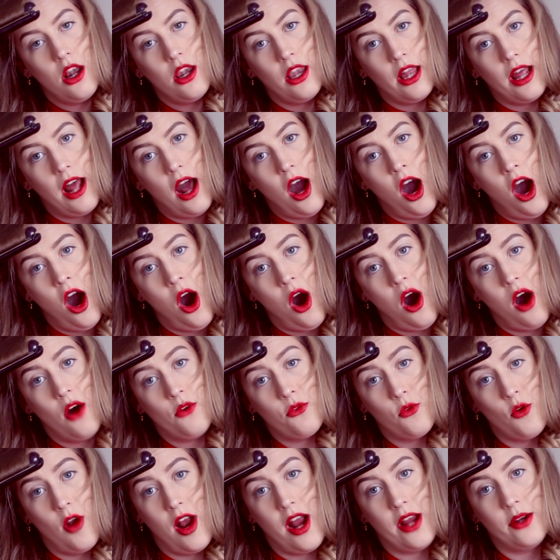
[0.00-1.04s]
like a
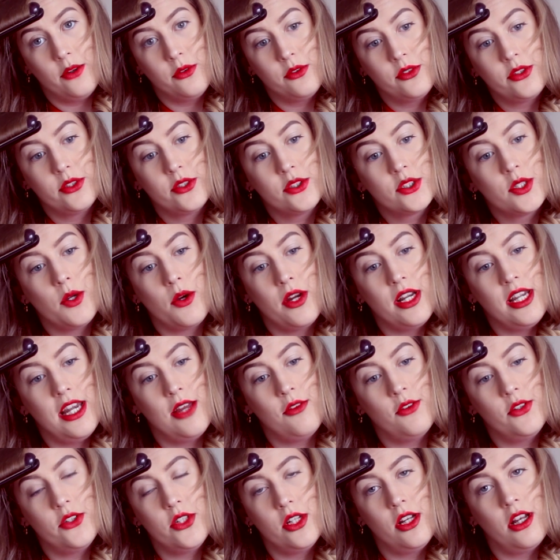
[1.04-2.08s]
half round, so I
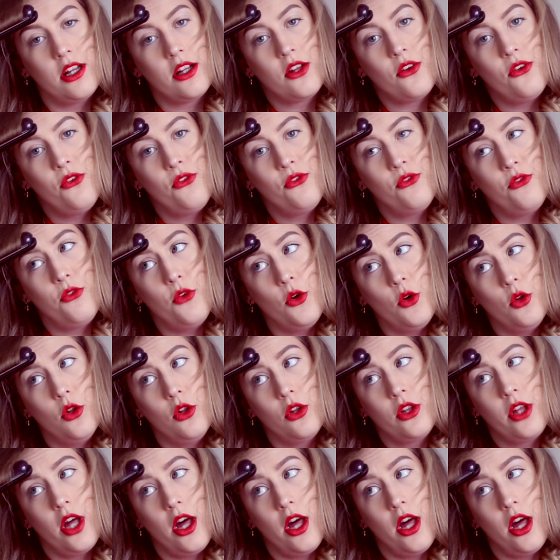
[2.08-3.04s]
never do like a full